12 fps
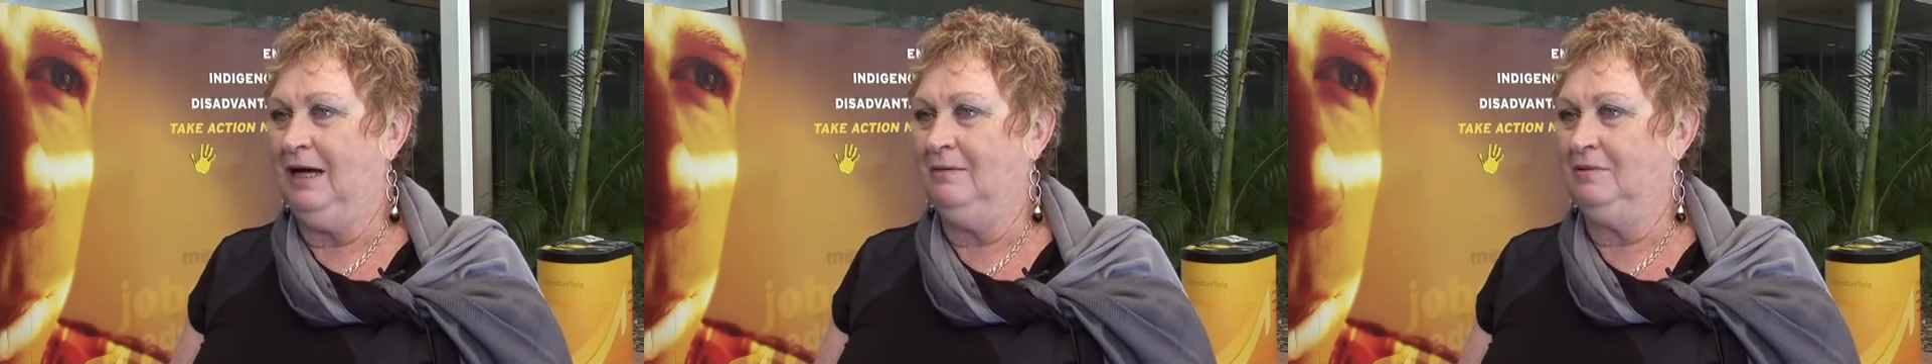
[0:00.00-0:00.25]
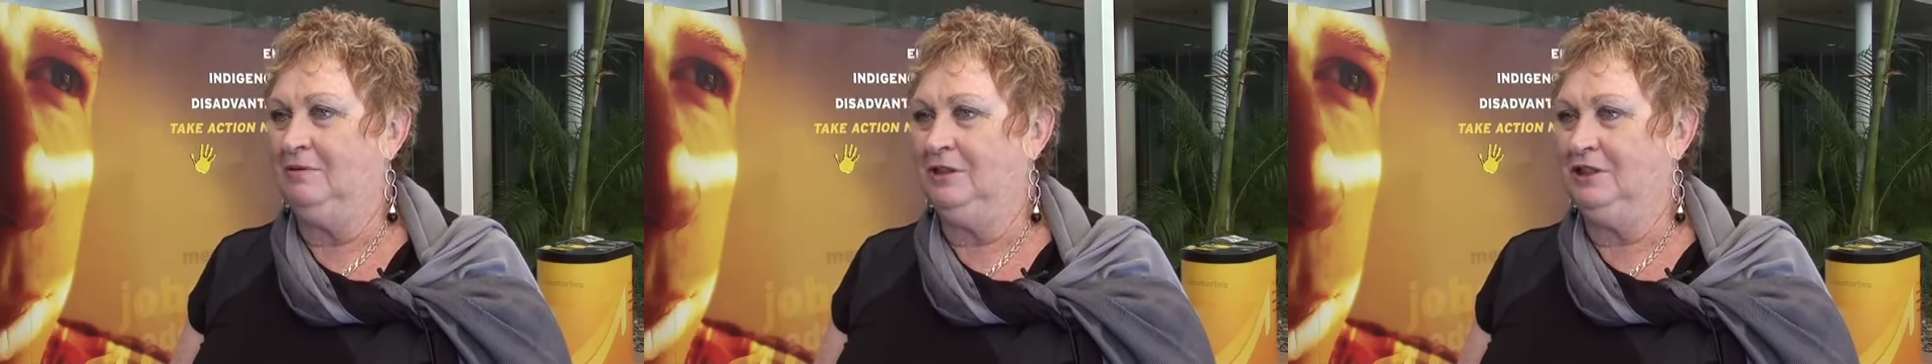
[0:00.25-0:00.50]

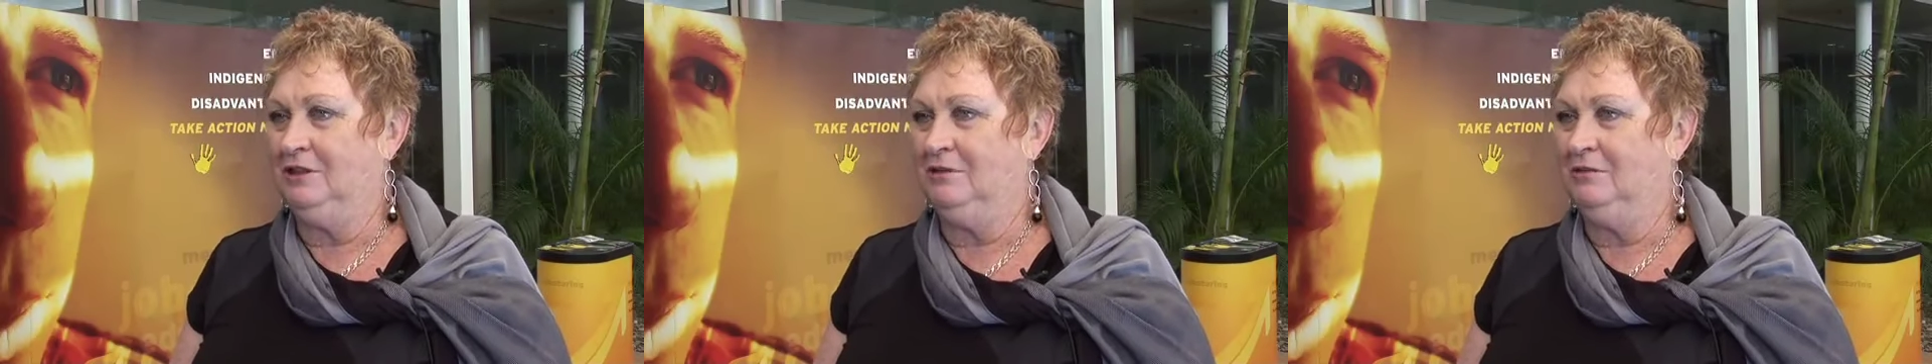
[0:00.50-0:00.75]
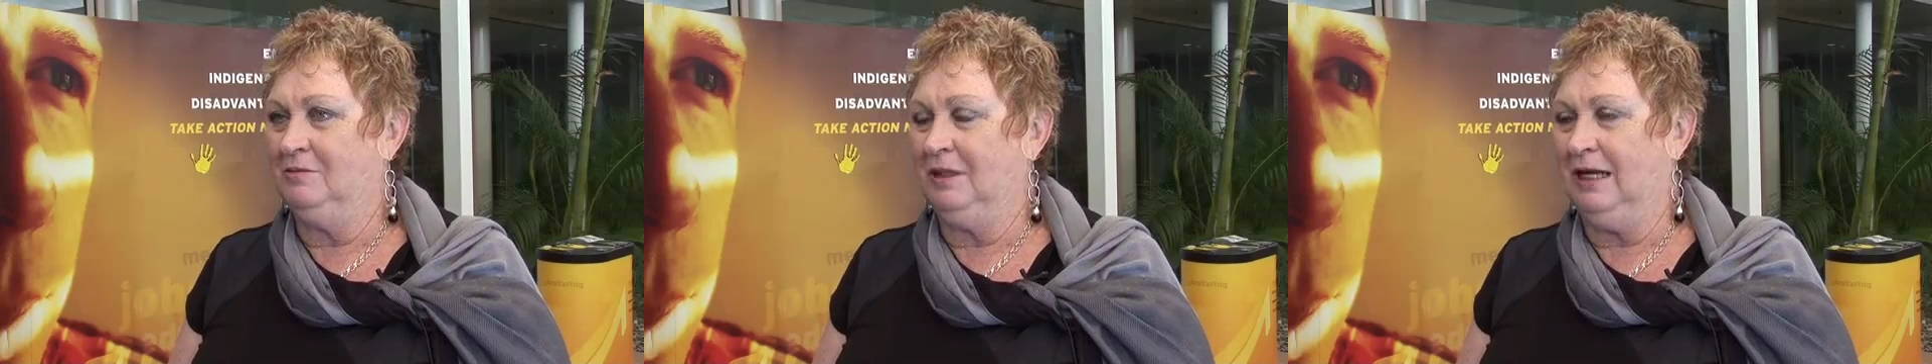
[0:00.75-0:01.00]

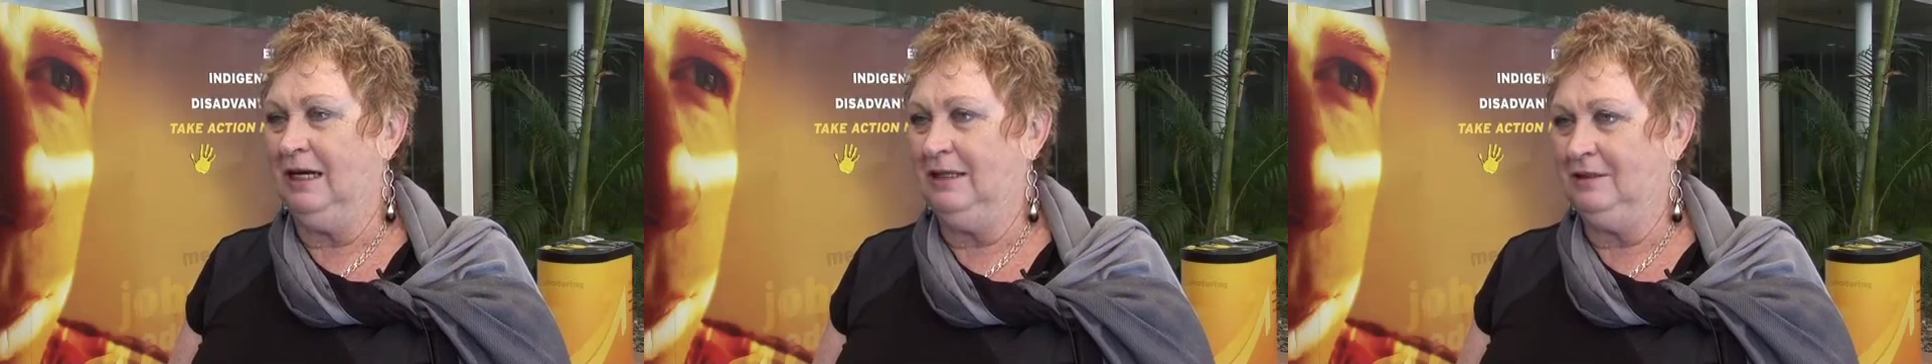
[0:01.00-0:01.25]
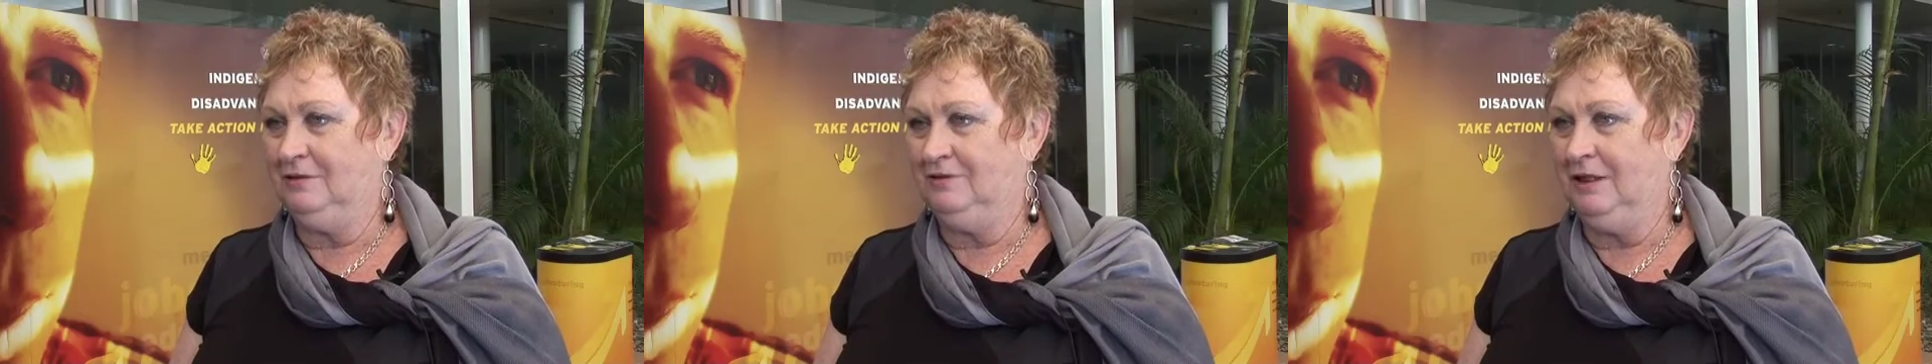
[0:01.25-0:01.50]
Aboriginal uh,
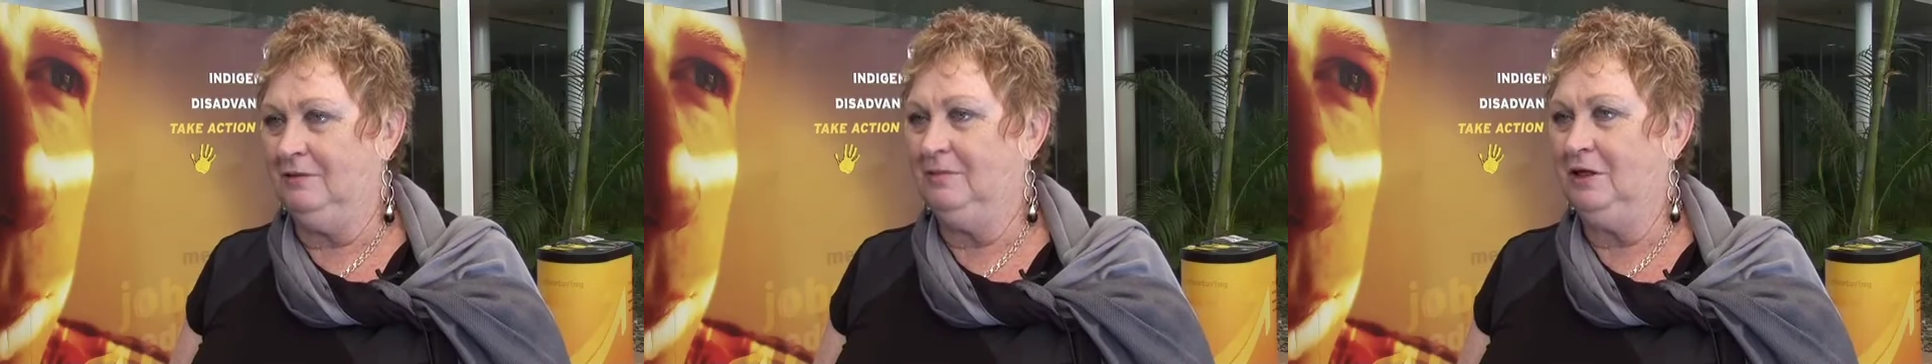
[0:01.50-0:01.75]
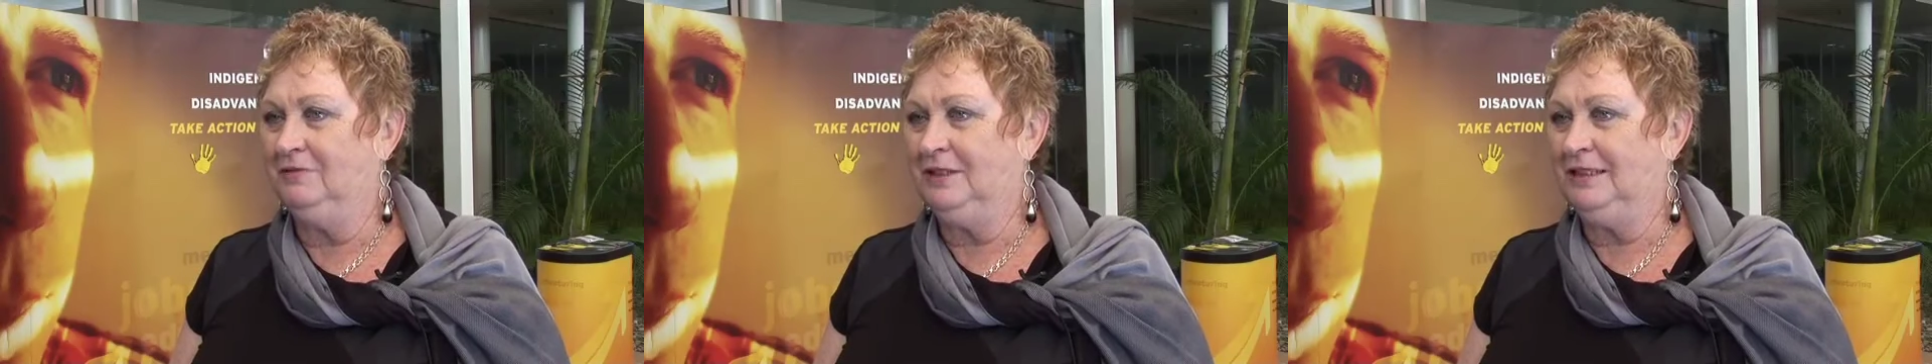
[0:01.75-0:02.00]

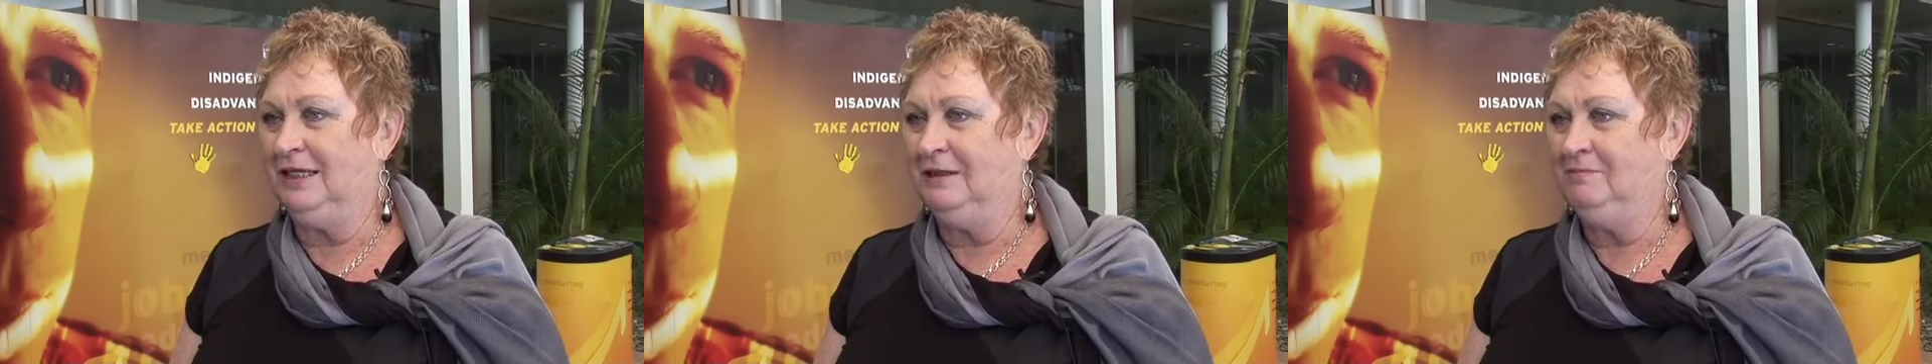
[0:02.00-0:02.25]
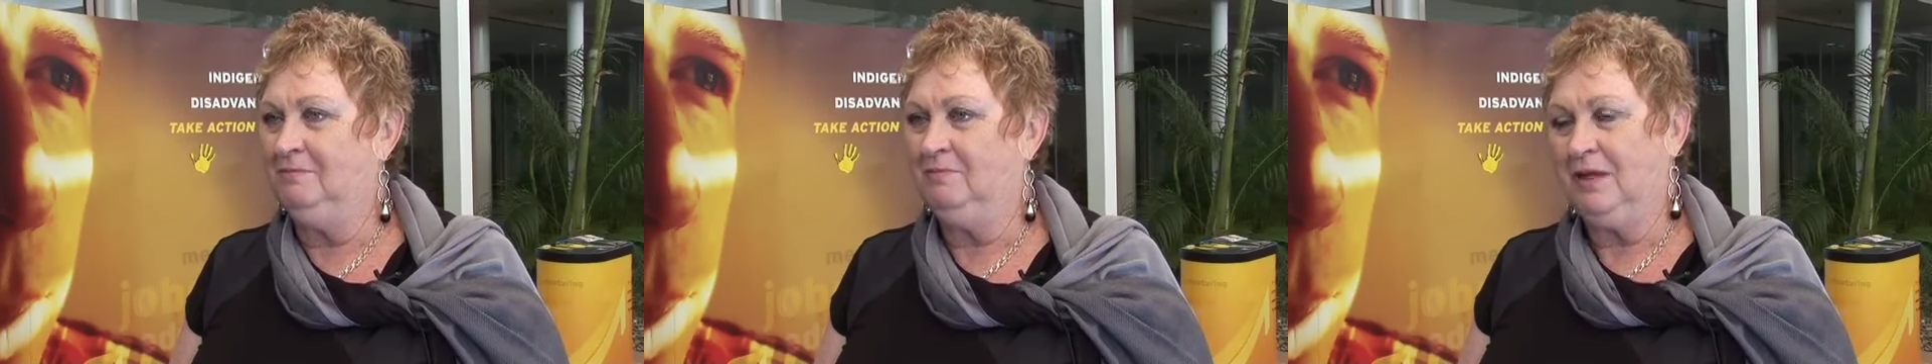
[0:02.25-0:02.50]
Development Officer,